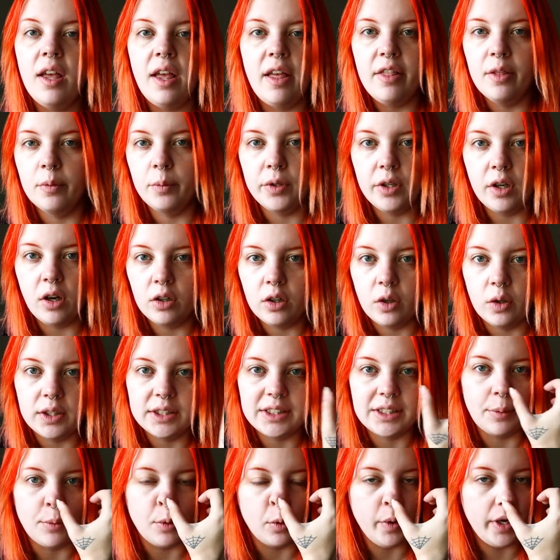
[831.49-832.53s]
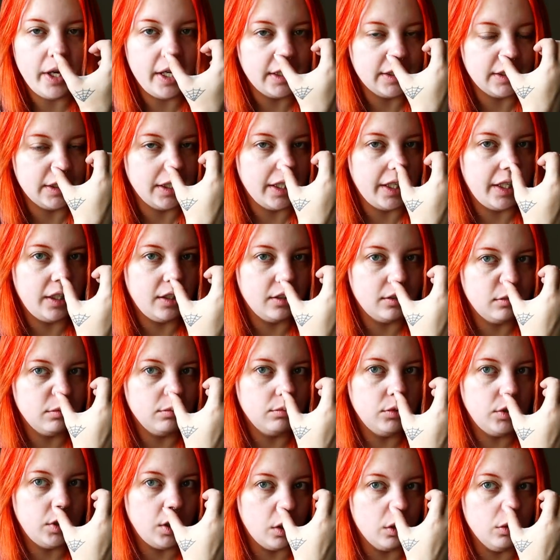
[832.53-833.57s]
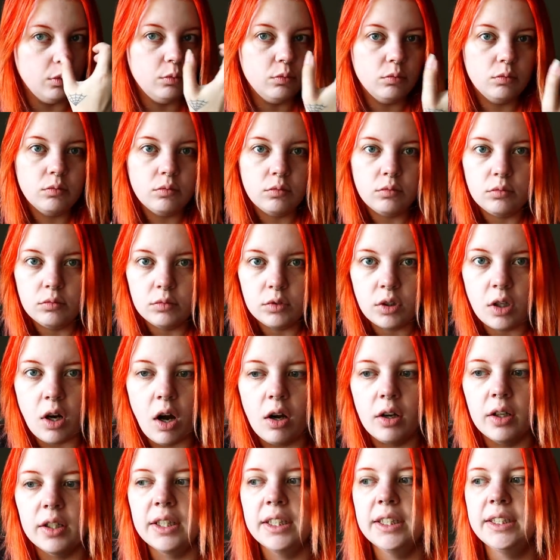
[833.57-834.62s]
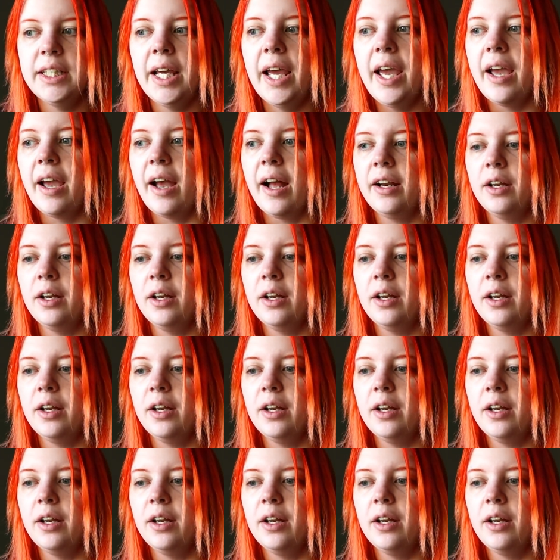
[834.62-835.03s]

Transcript: and then we all go our separate ways and like, you know, call it a day.